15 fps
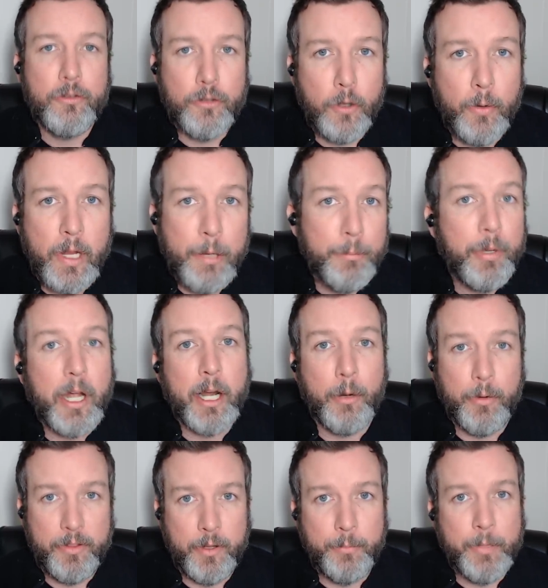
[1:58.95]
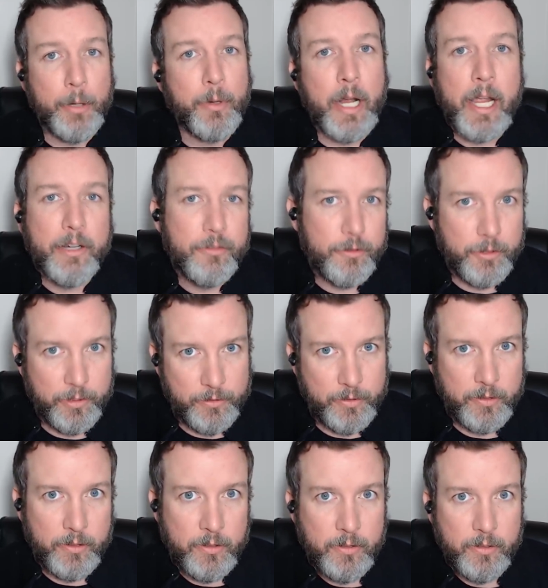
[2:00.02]
show Empire with him. They were extras.
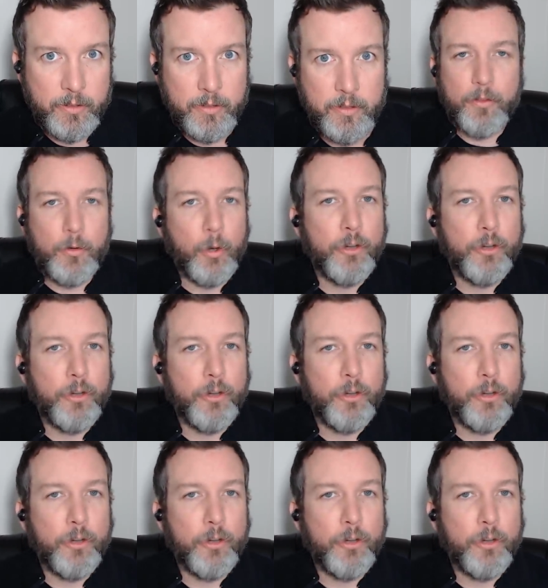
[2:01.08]
Of